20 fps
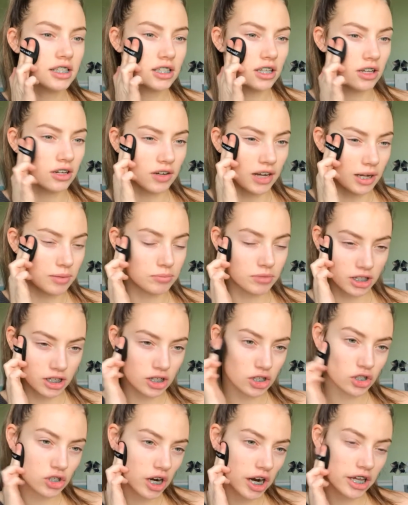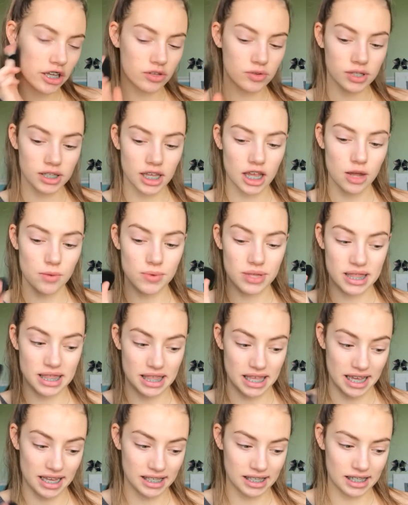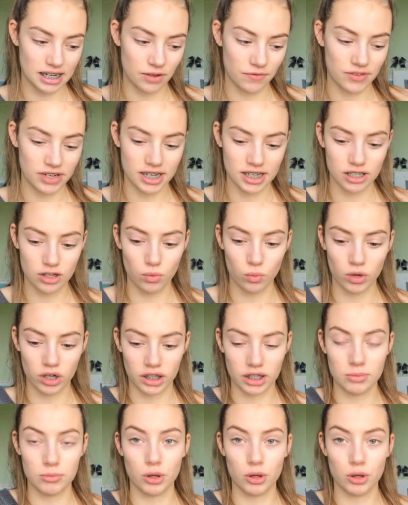so I'm gonna try using it with this, and if it doesn't work,